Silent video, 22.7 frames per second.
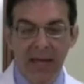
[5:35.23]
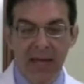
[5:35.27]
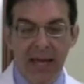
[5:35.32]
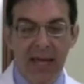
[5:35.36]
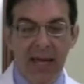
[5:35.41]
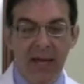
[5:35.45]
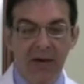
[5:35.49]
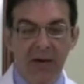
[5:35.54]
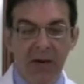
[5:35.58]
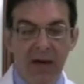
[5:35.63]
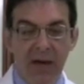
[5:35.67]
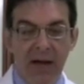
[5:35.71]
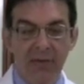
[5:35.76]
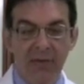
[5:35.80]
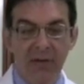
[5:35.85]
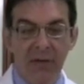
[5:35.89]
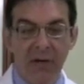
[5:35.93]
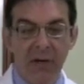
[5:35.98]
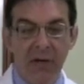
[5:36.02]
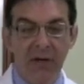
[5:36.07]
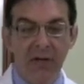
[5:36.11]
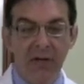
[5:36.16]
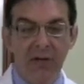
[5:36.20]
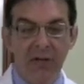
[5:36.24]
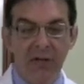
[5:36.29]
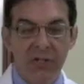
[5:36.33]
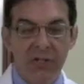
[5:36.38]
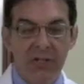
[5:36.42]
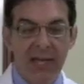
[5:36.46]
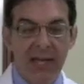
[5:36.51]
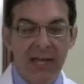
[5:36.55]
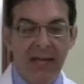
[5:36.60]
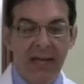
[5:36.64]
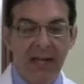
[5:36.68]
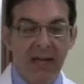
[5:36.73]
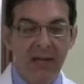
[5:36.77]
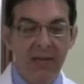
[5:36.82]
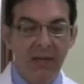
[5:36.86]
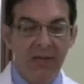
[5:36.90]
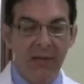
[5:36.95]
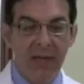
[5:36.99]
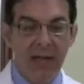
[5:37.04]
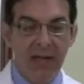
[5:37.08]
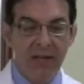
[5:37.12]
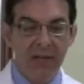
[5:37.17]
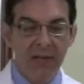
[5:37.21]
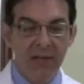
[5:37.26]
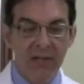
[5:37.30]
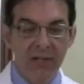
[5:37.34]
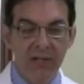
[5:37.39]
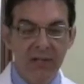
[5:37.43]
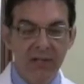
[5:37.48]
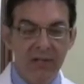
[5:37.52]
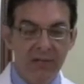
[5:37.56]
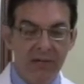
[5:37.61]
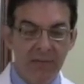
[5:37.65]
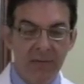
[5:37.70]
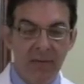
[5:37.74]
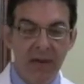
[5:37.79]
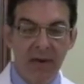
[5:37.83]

And you have to understand that this is